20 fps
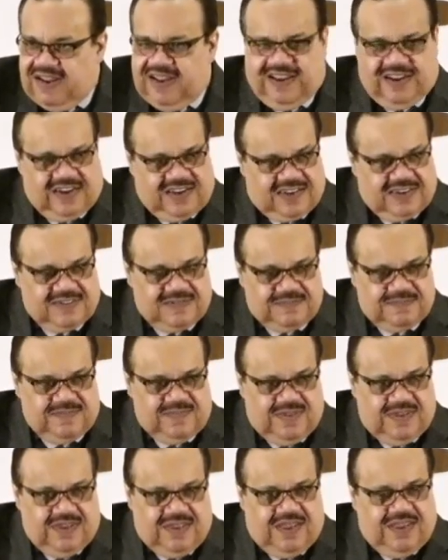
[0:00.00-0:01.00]
healing.
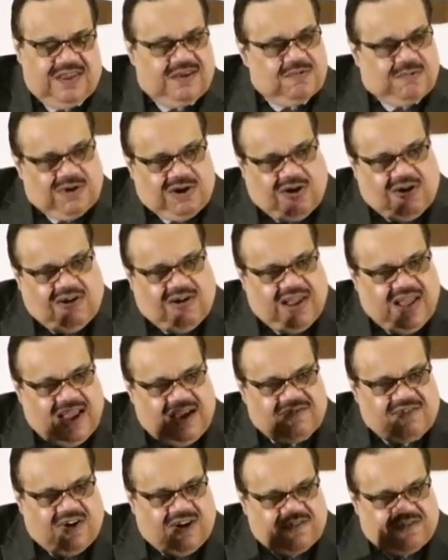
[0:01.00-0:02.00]
We all
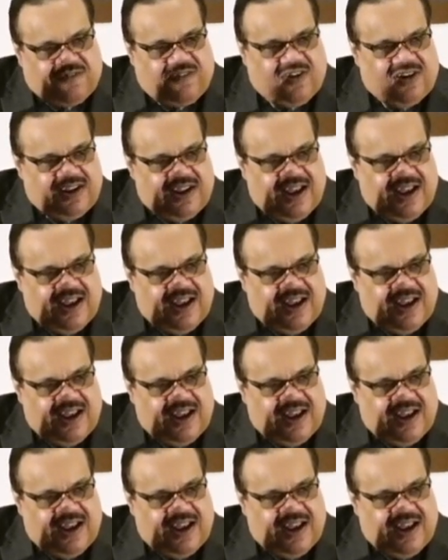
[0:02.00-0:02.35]
have our funny